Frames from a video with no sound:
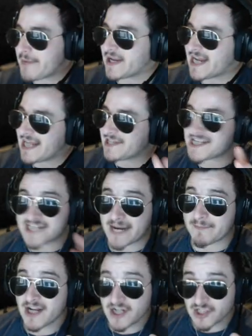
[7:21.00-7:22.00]
it, unless
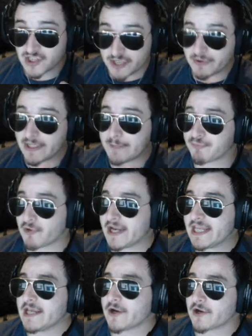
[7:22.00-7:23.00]
I'm literally
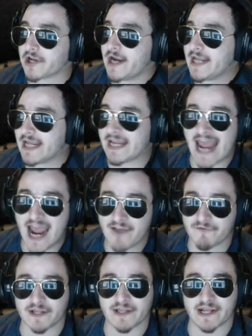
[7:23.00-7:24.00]
breaking it or cutting it in half
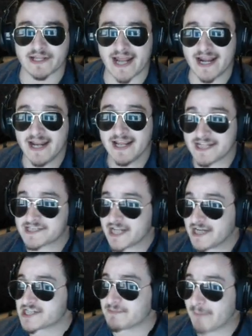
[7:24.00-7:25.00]
or anything like that, it's
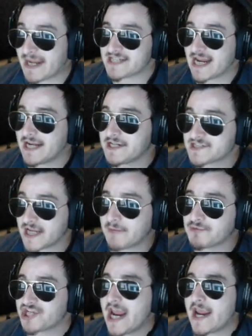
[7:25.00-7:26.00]
going to maintain its same
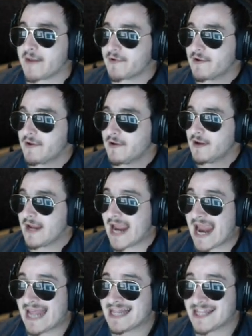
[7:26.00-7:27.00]
shape.
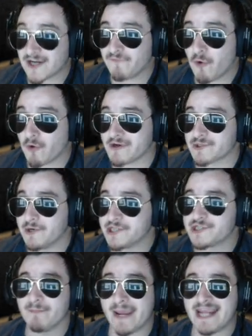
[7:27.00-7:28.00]
Therefore, it's going
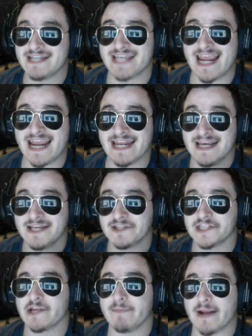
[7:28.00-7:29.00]
to maintain the
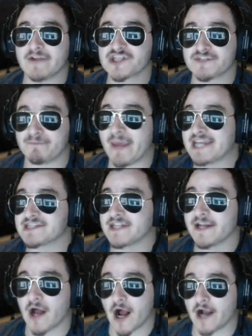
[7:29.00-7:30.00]
same amount of space that
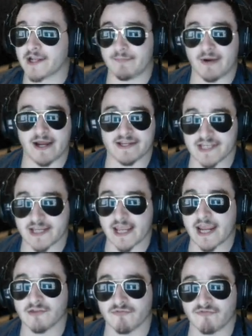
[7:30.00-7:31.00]
it occupies,
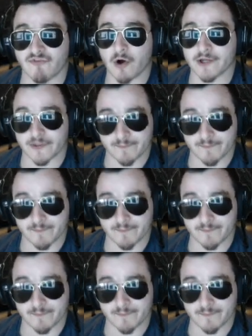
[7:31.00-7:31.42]
aka the volume.